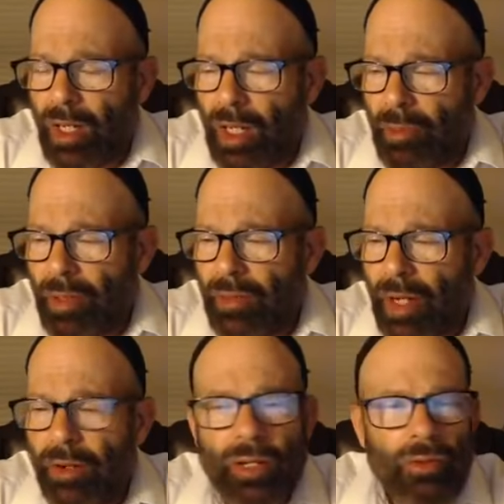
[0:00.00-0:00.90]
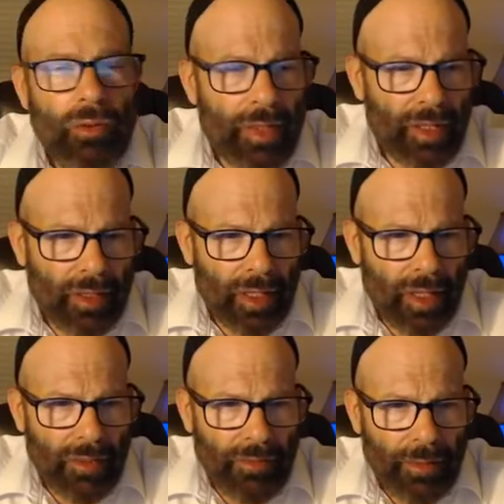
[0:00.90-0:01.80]
I believe Erich Neumann,
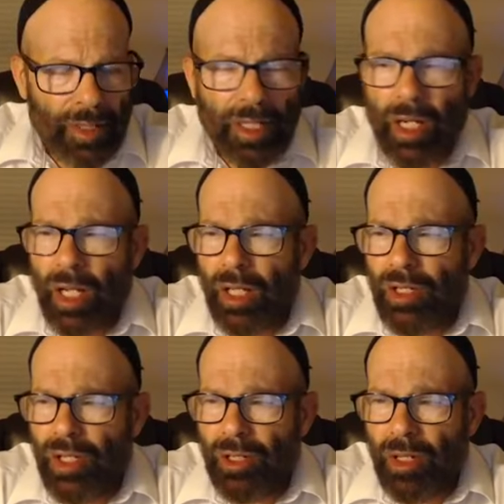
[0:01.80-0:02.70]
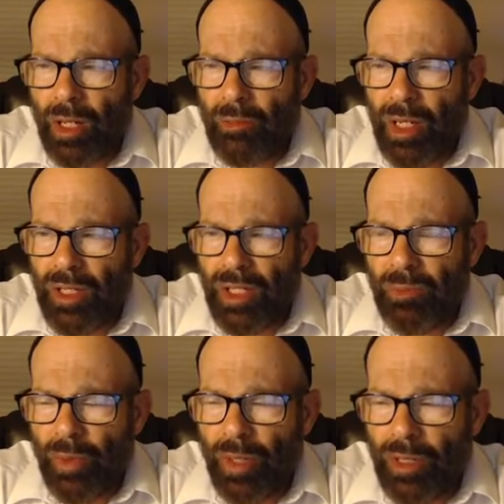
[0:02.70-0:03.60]
the famous psychologist, made this
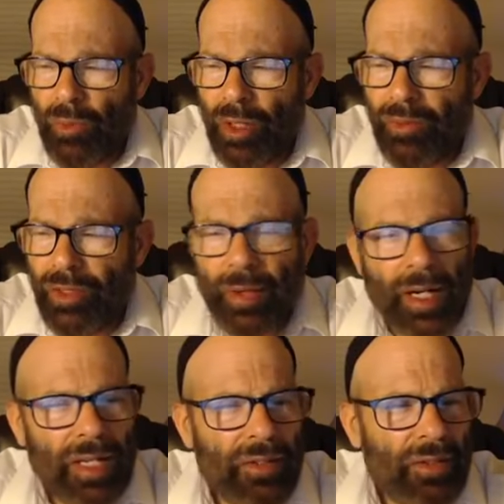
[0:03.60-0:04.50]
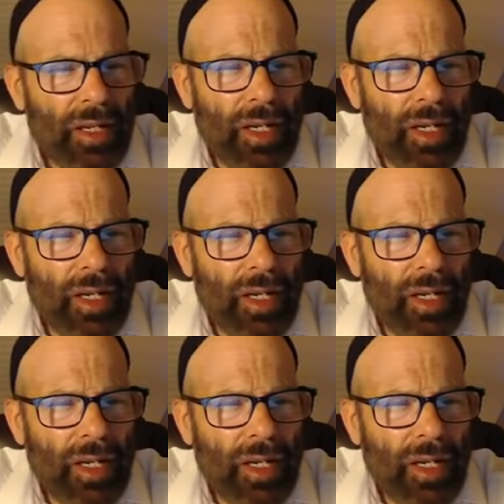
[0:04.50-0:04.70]
point in one of his writings.